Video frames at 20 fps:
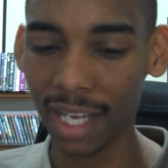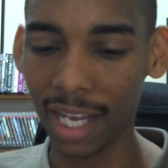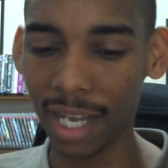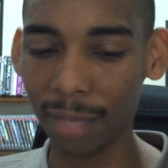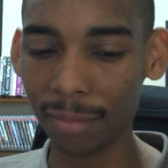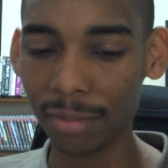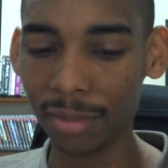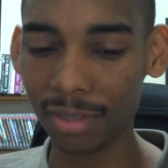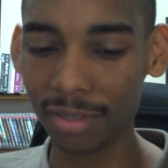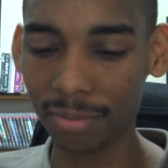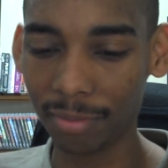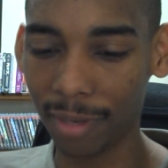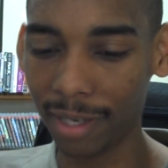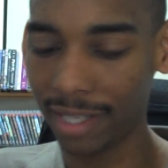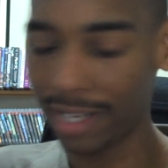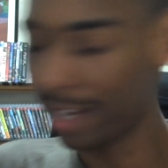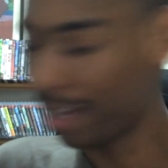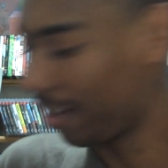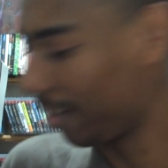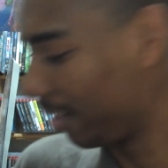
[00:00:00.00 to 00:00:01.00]
I'm just
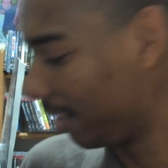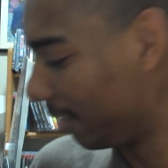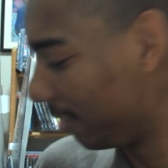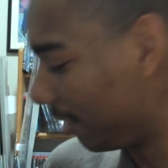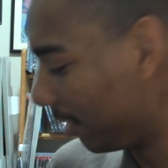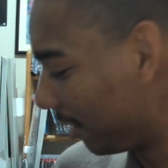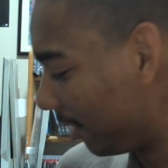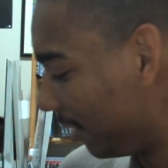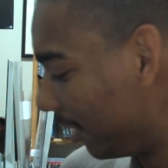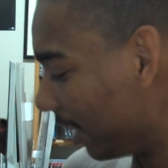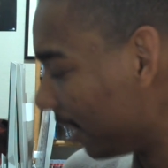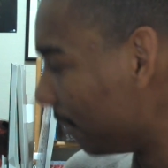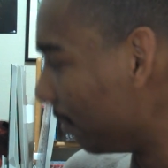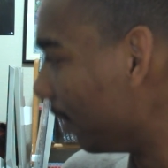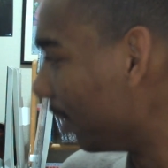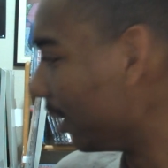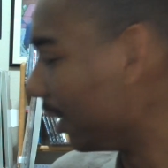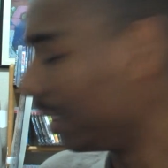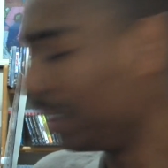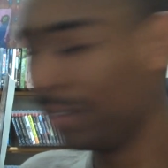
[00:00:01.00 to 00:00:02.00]
right now in just
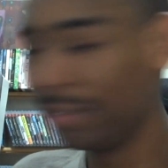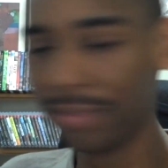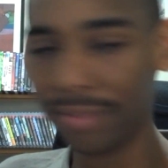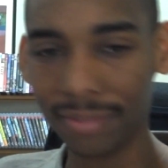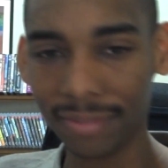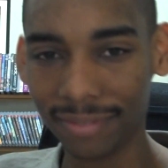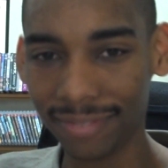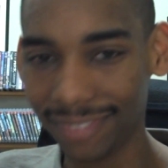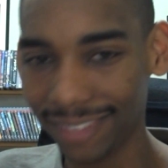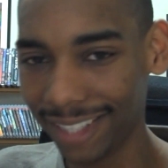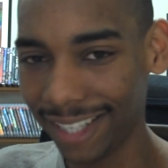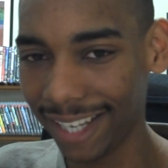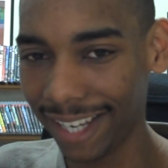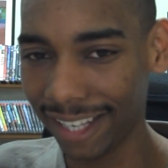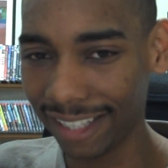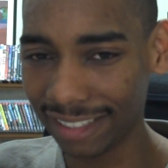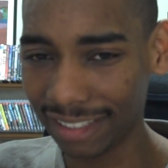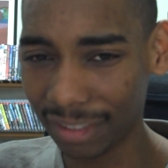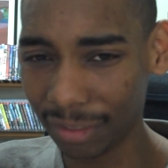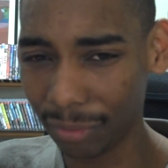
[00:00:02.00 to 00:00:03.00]
disbelief
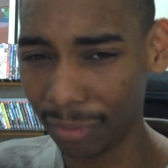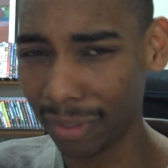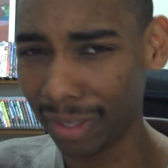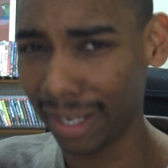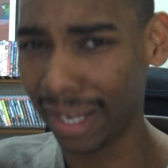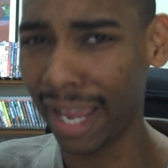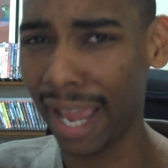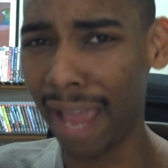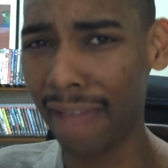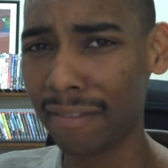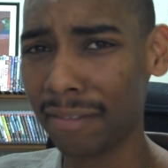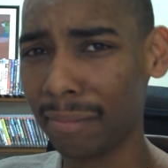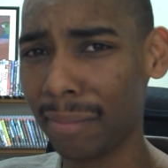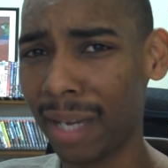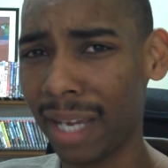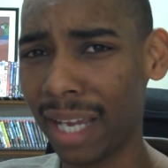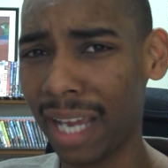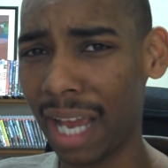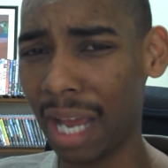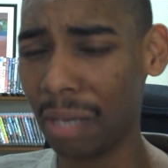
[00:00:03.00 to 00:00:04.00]
as to what I have in
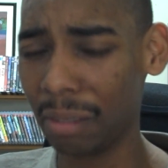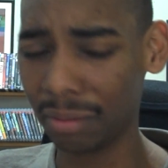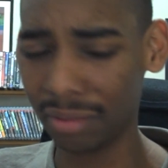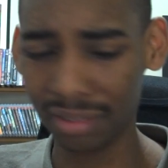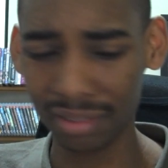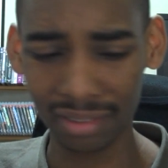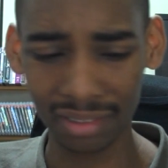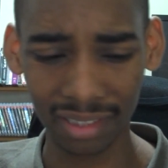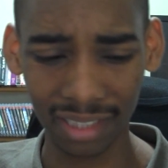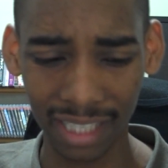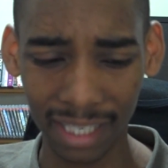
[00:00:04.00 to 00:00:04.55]
my house,